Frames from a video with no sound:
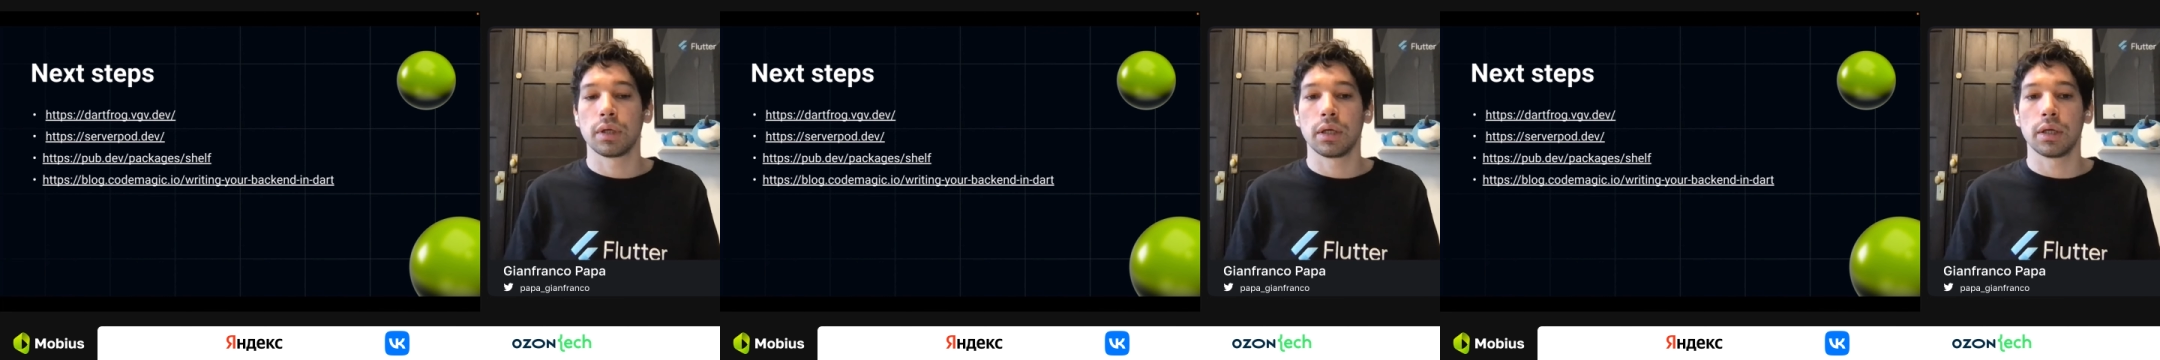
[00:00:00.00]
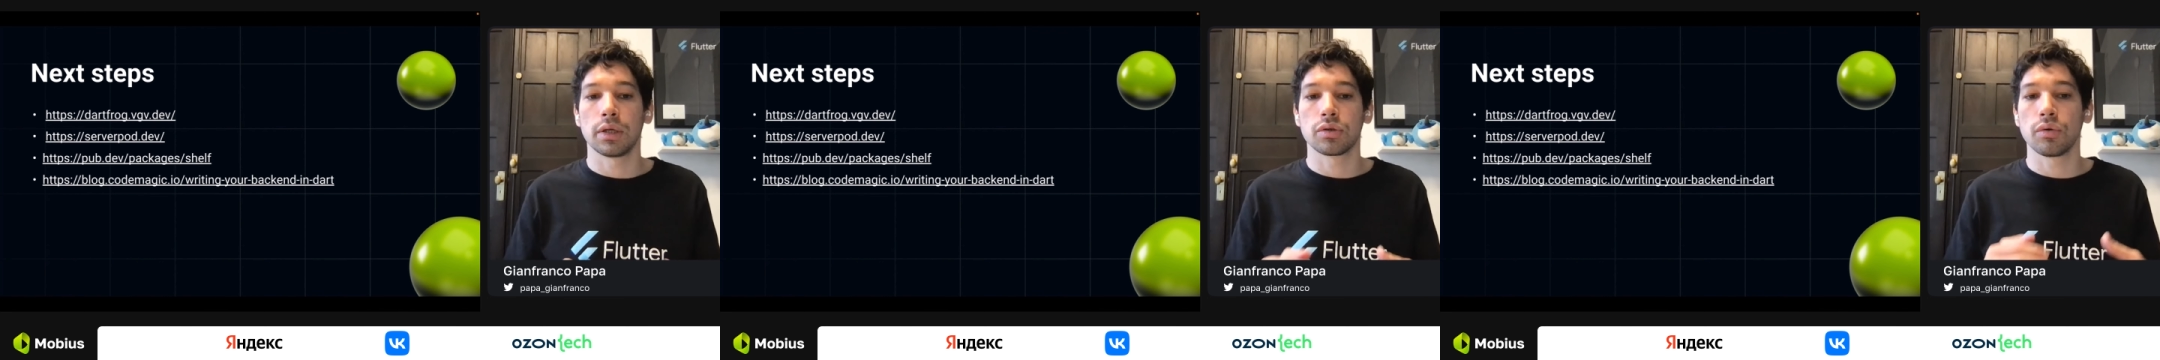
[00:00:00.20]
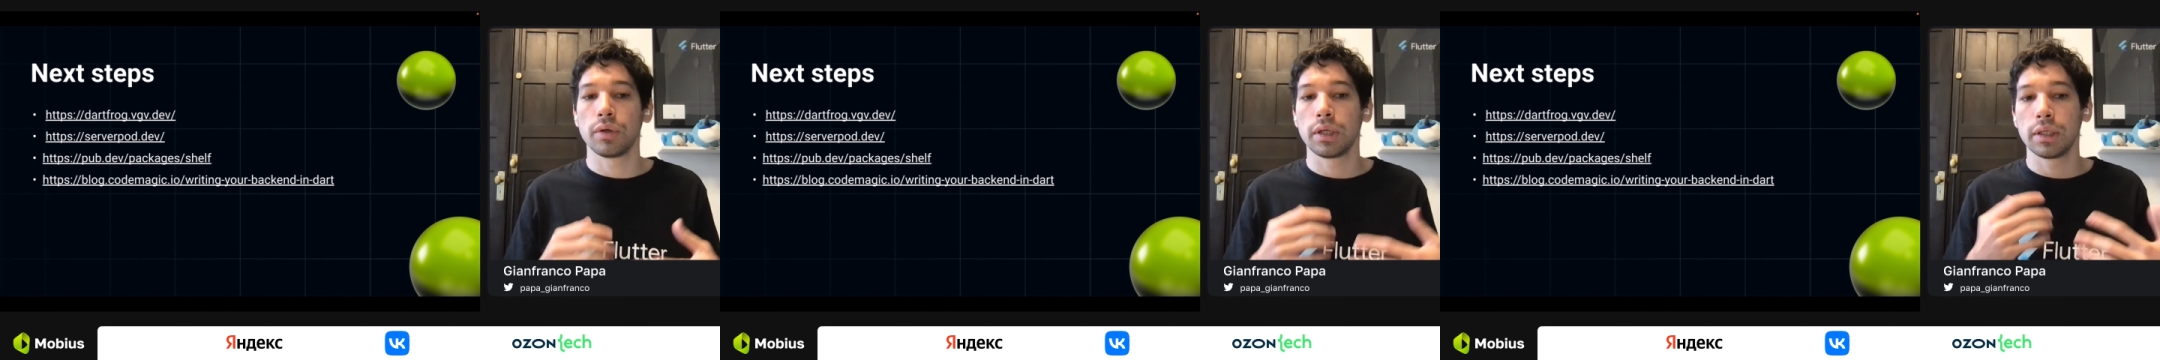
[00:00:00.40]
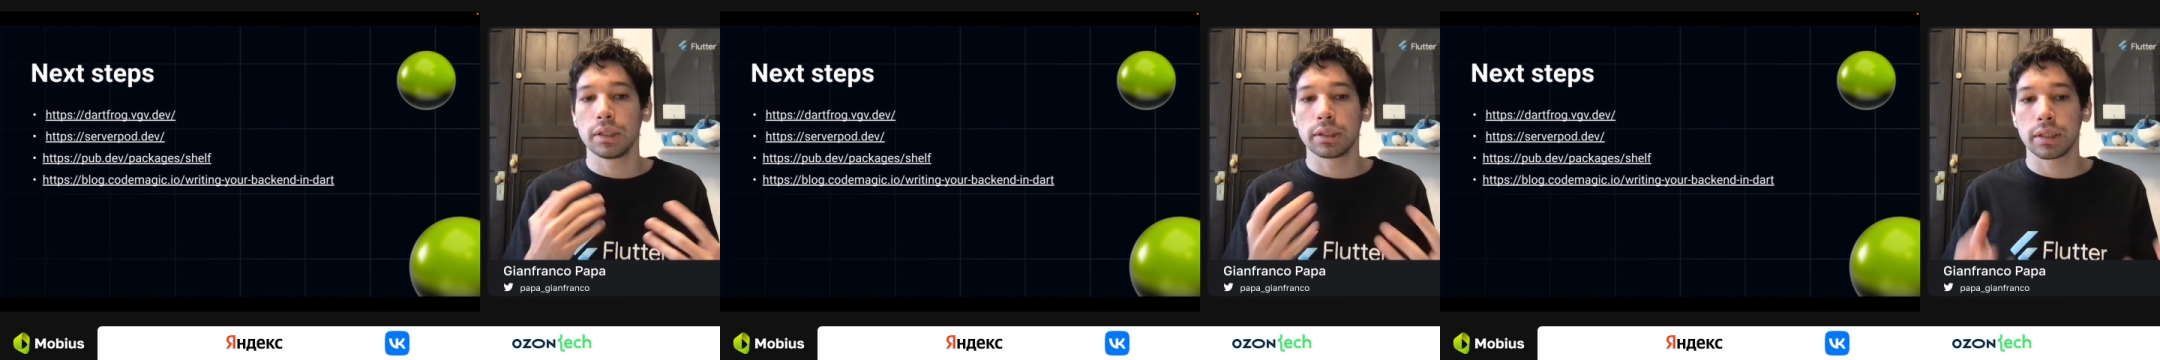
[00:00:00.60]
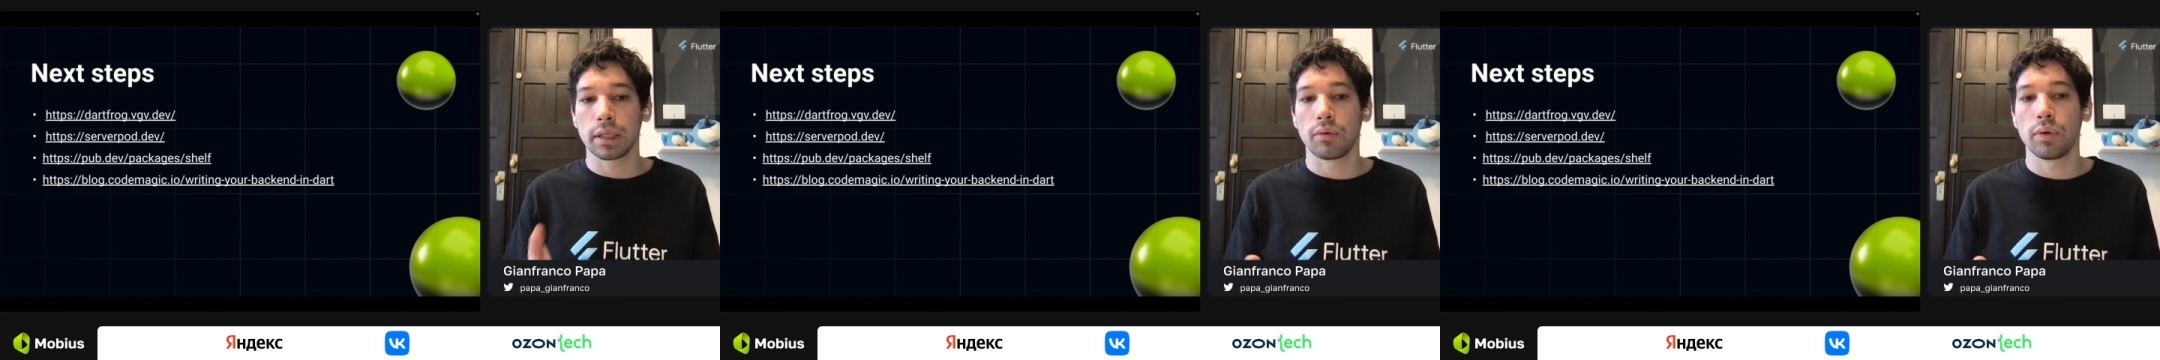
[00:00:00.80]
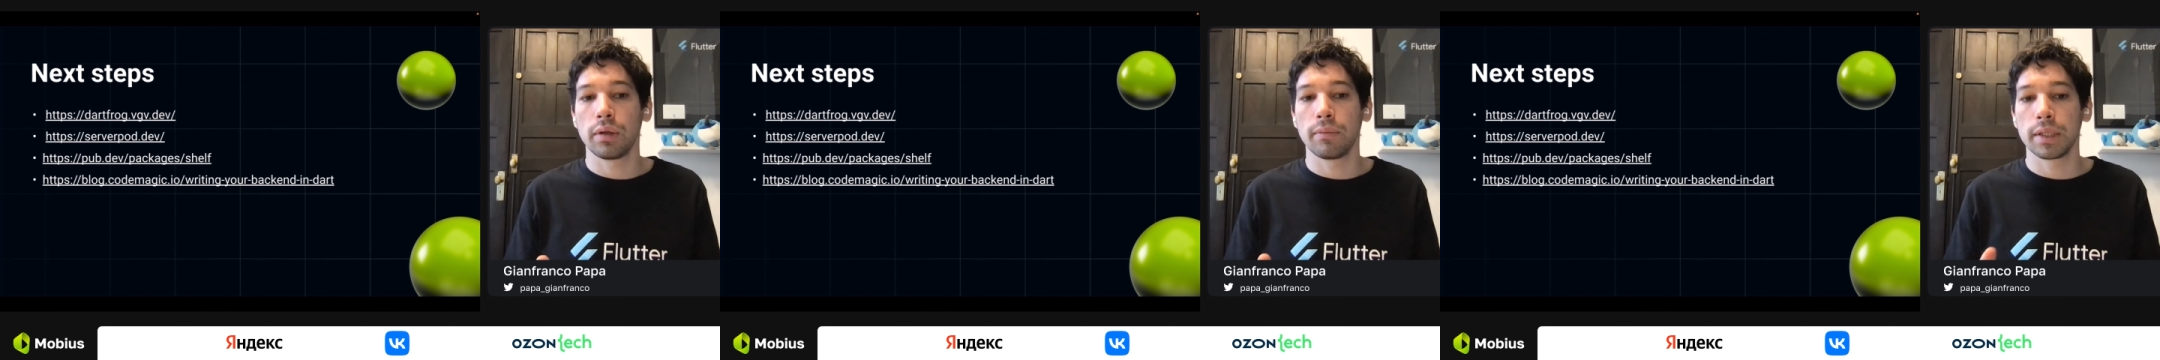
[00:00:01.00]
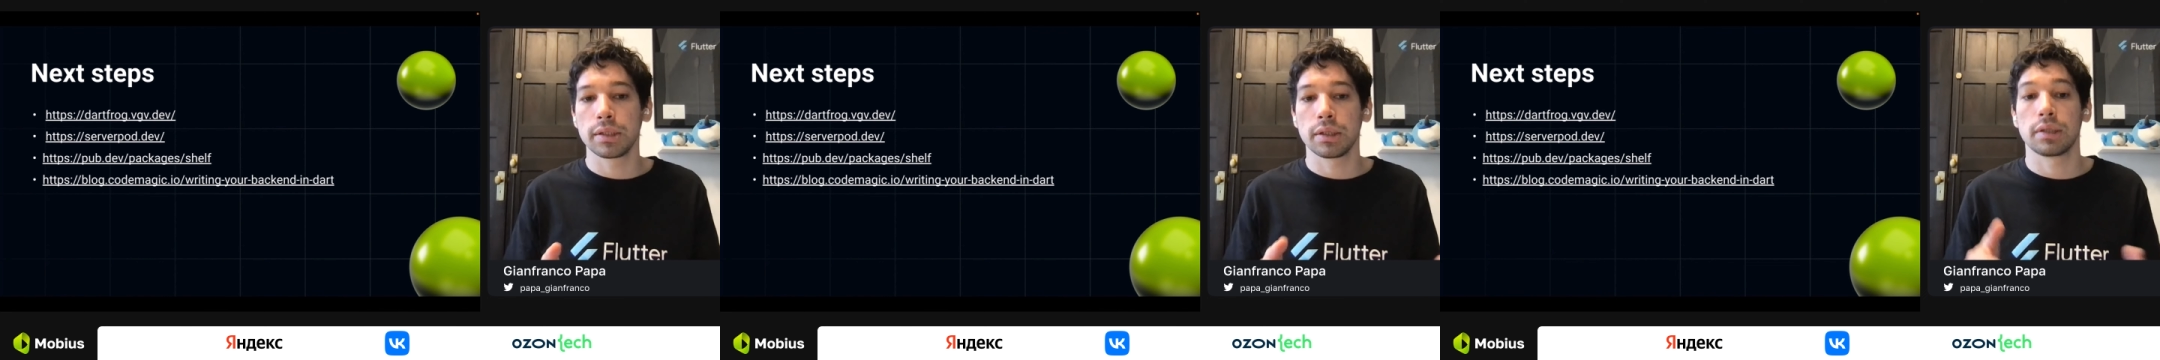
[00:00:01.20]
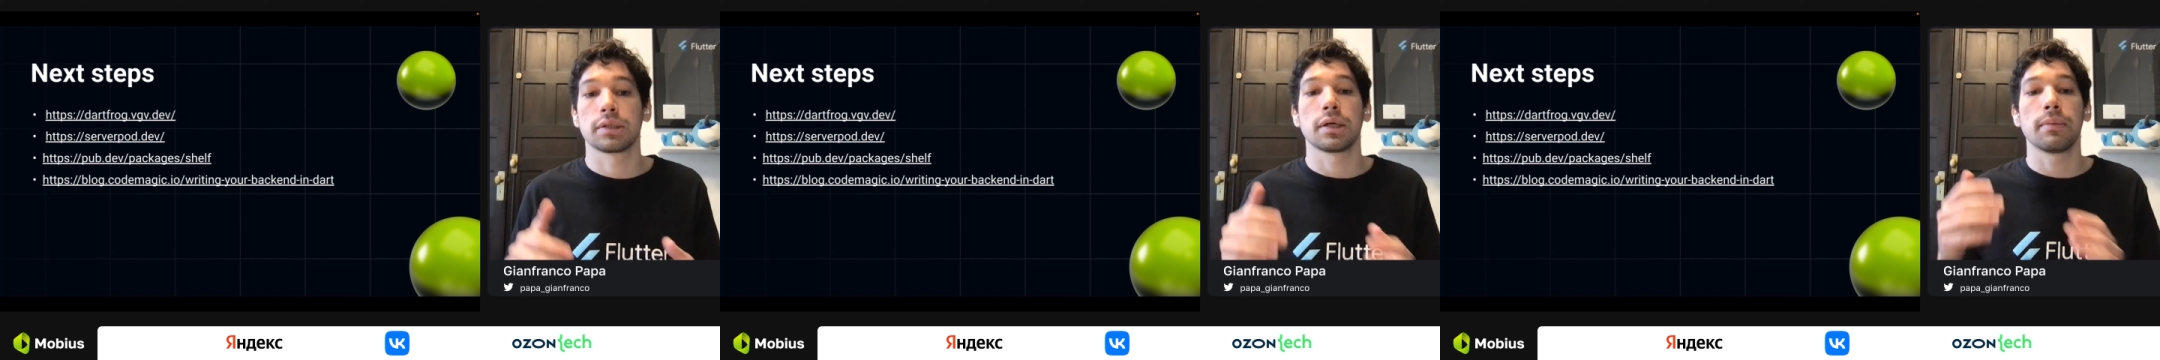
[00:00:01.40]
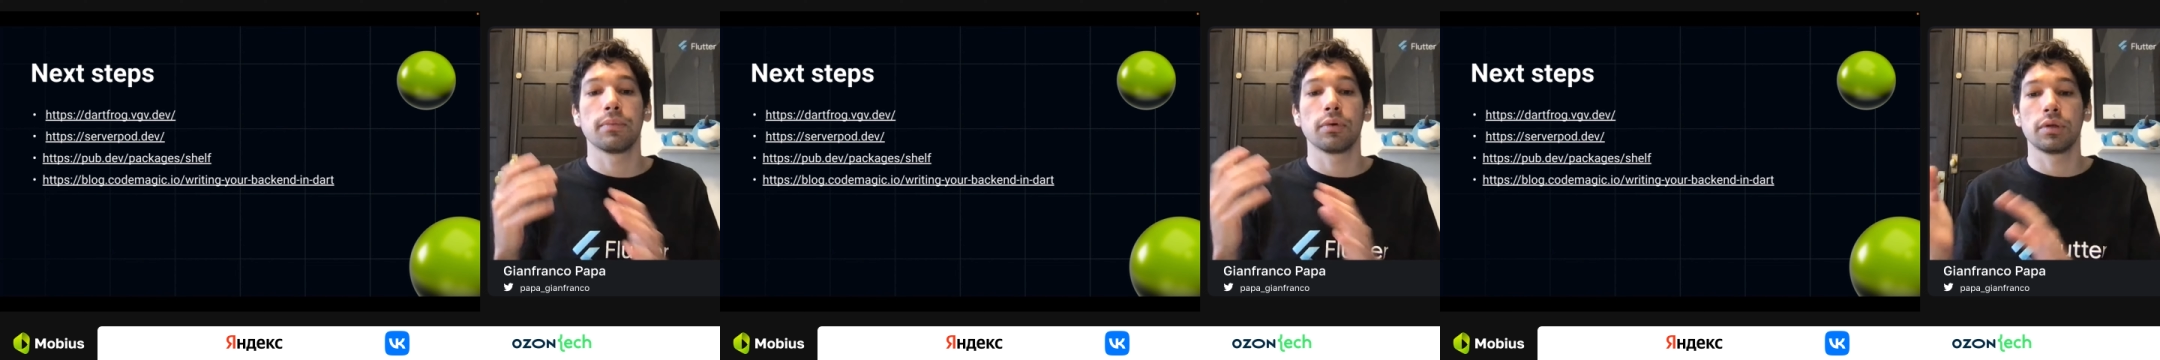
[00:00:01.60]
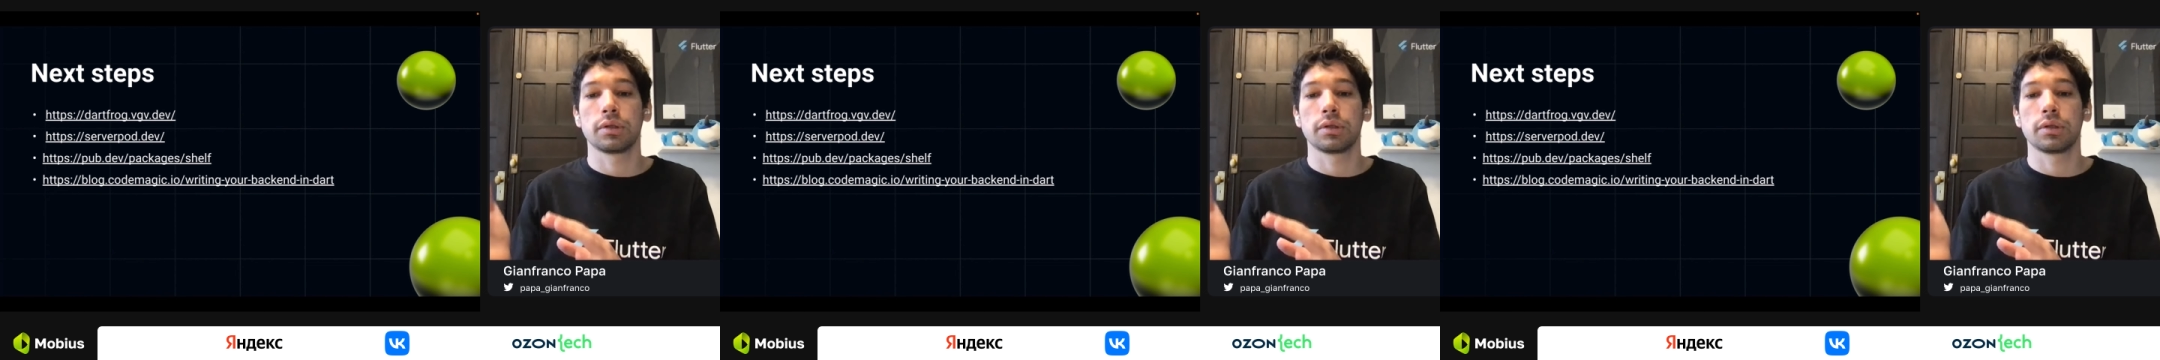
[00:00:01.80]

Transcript: Uh, so it is a really basic example.